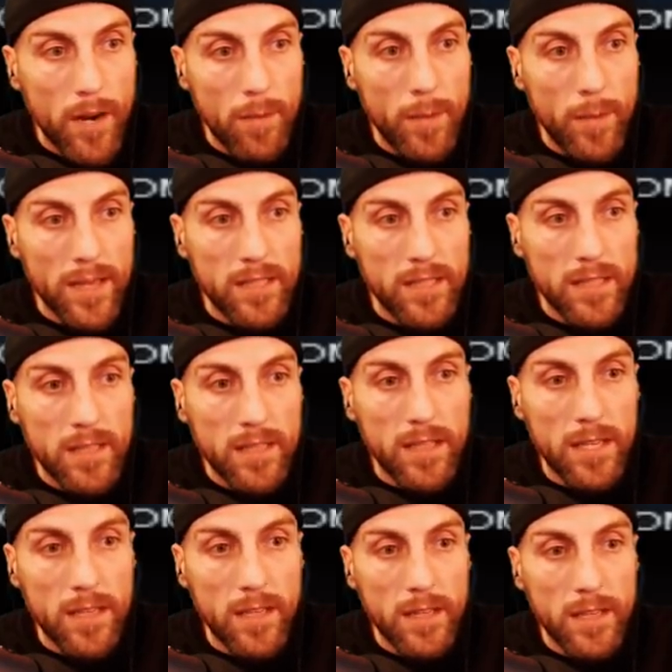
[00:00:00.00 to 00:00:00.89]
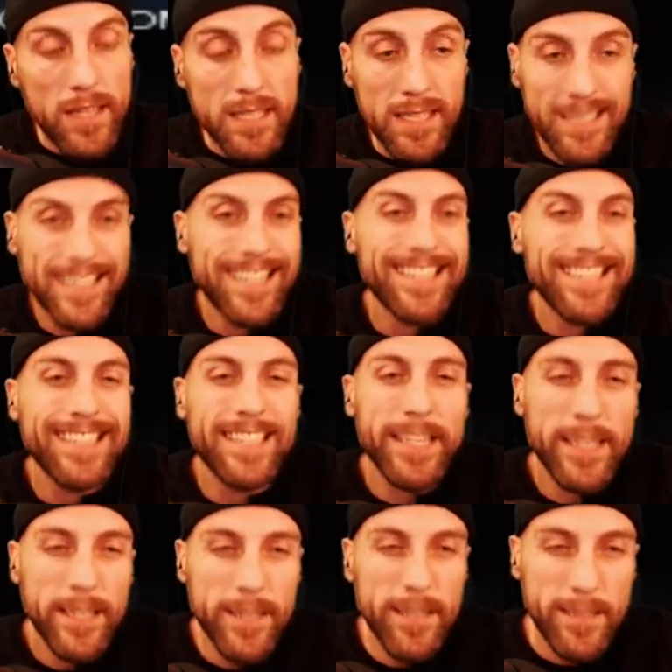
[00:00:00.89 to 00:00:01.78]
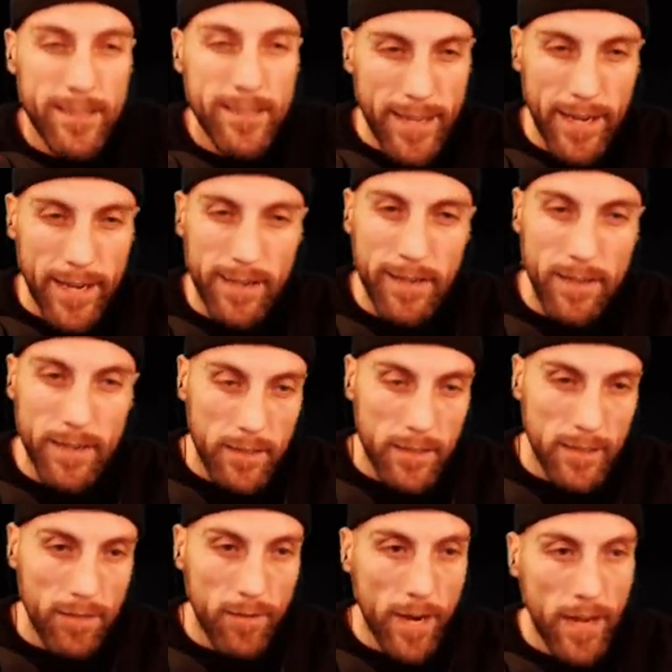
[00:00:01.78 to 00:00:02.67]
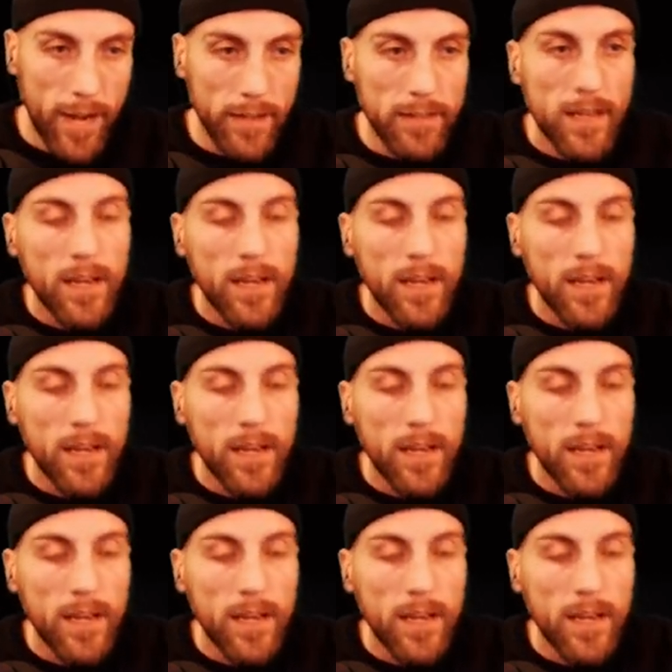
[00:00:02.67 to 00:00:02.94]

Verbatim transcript: basically, it's a disease technically, right?